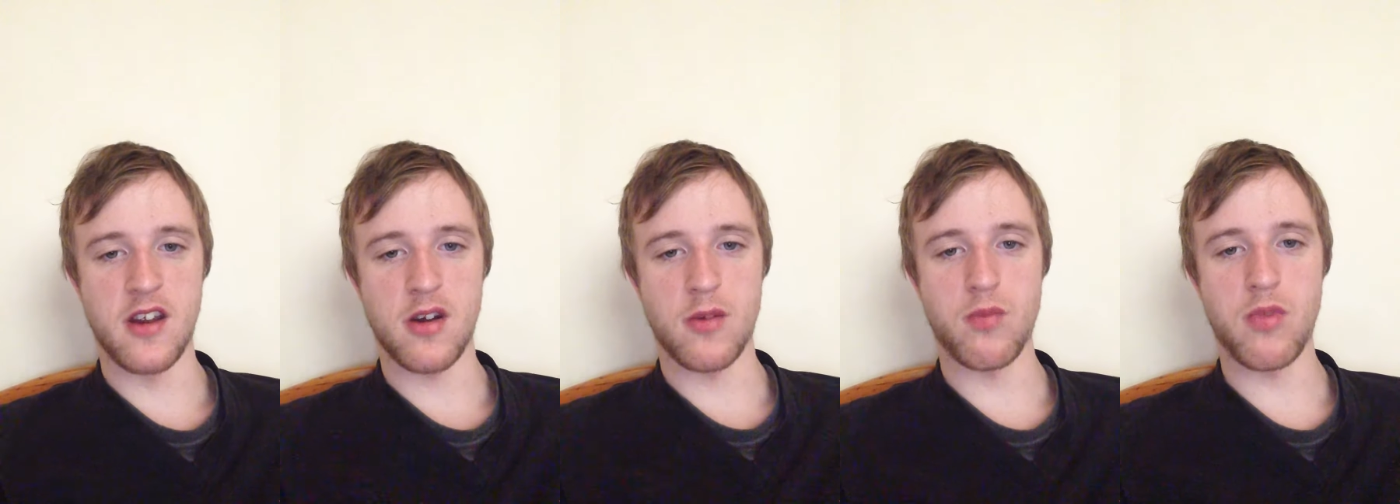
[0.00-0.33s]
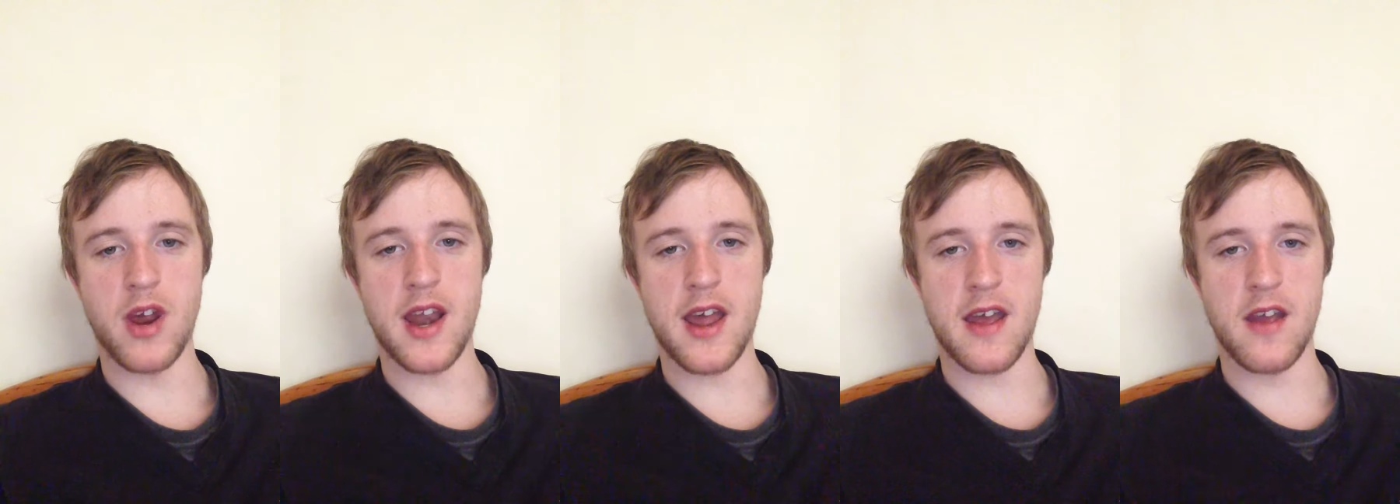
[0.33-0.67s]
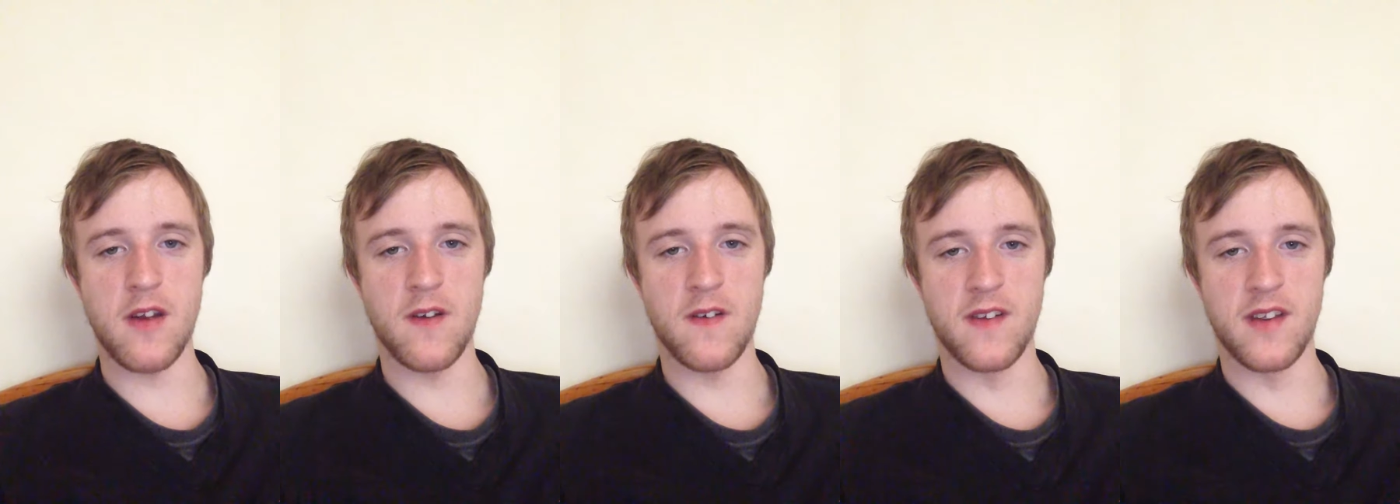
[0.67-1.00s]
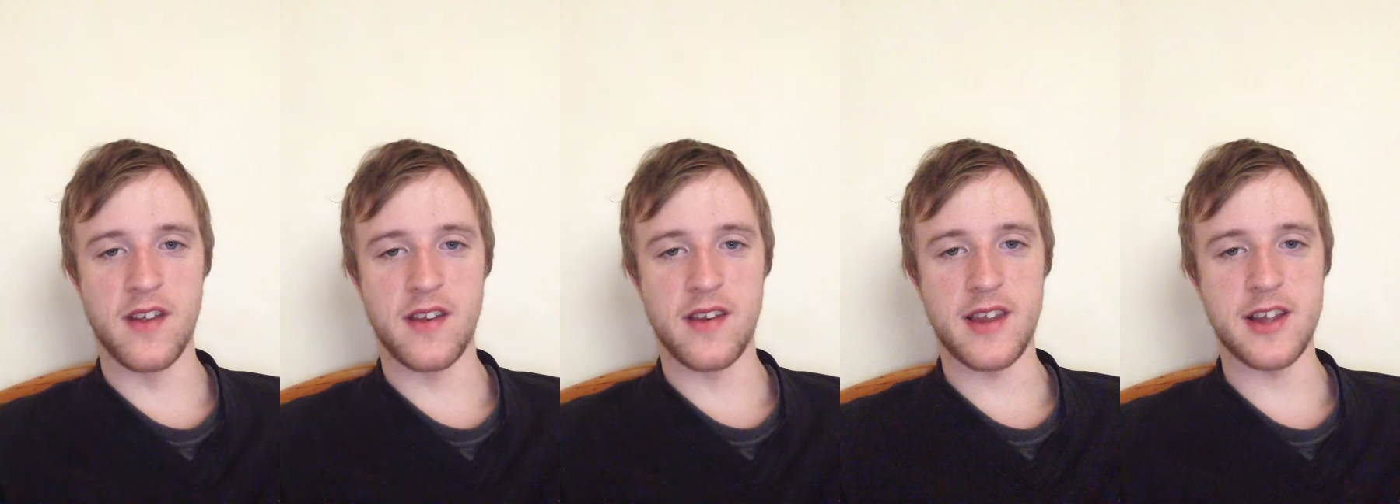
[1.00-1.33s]
And Renault,
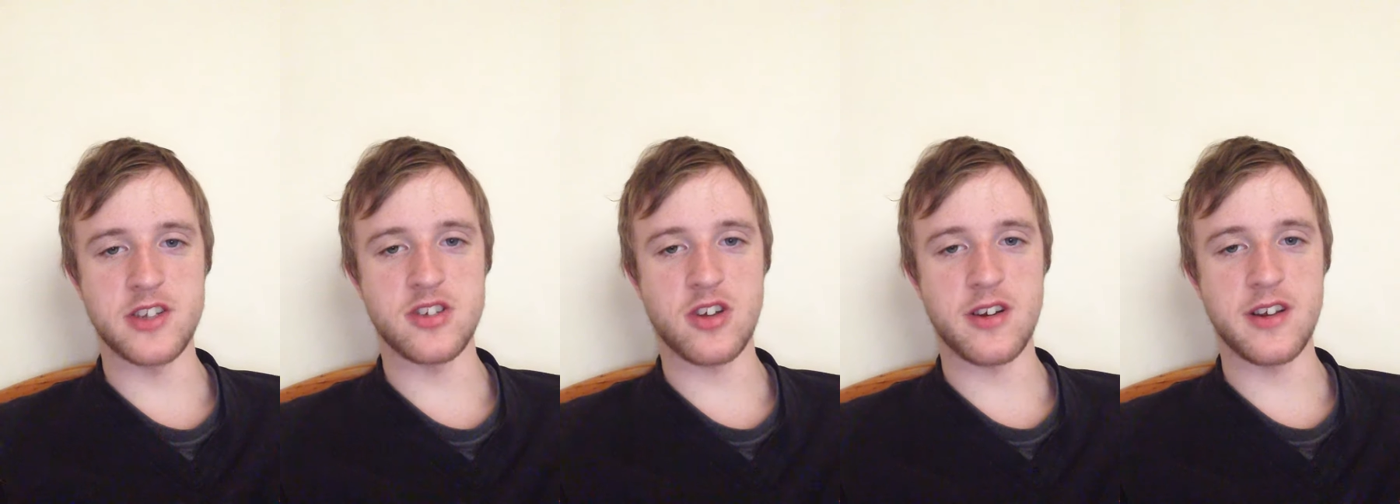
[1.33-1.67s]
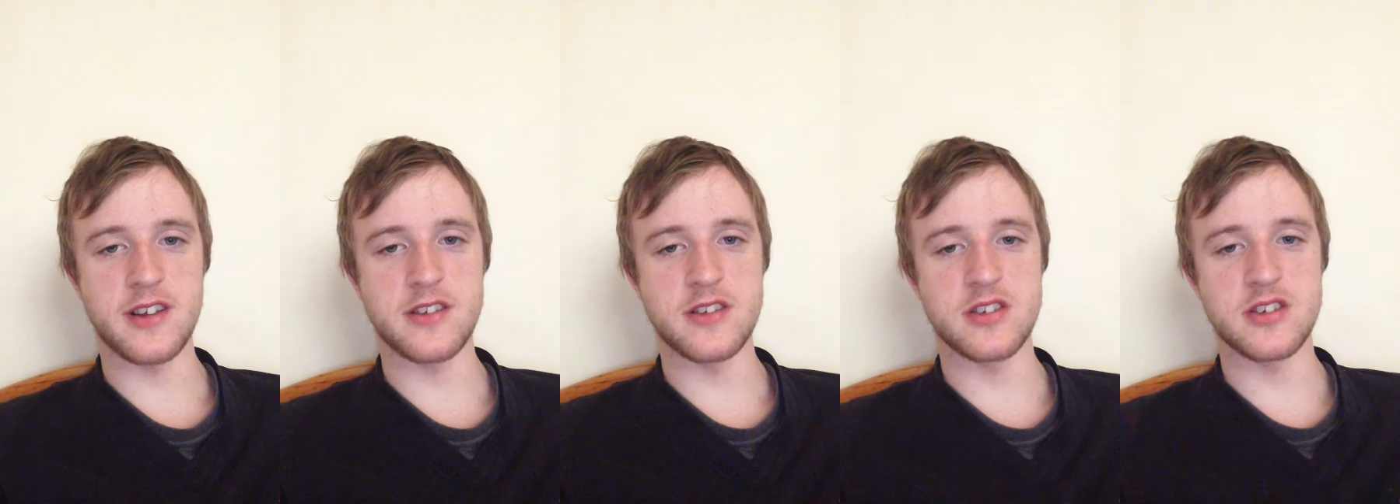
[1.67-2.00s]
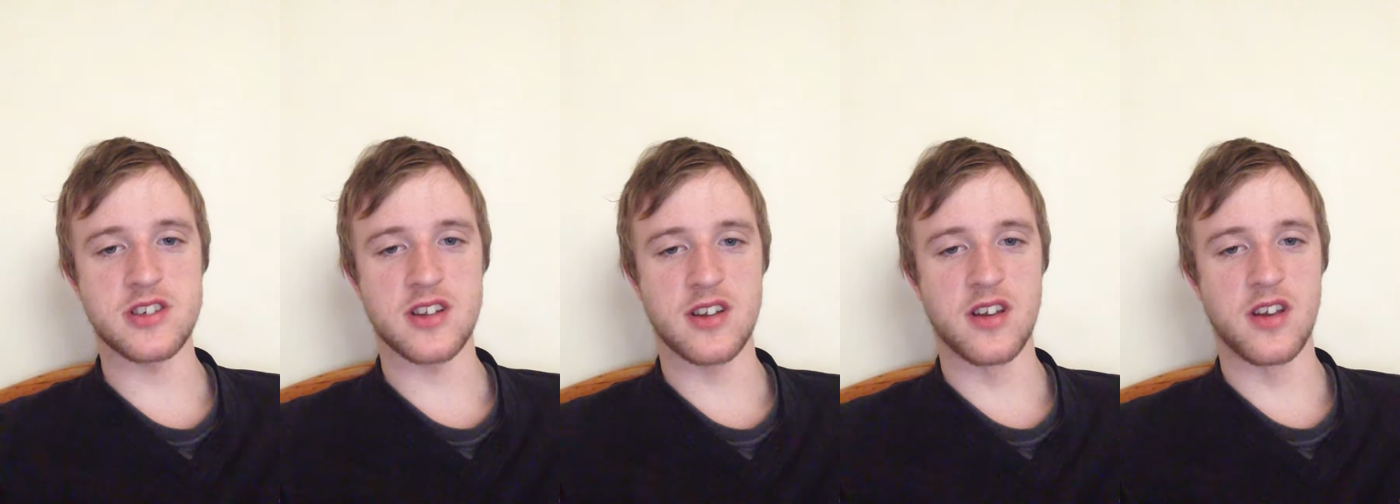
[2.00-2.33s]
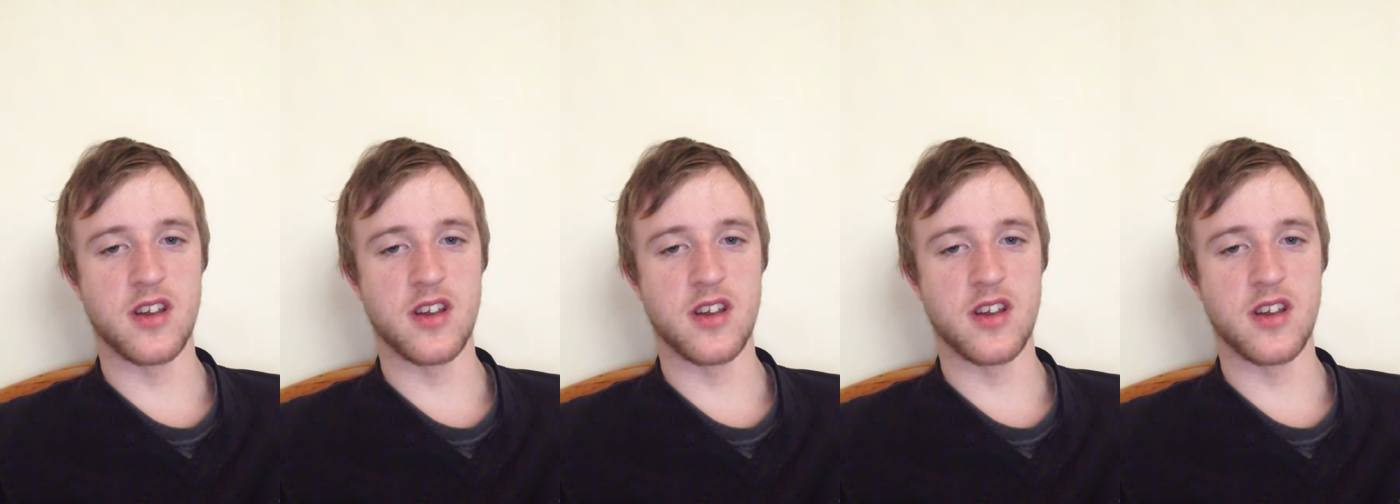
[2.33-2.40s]
they signed,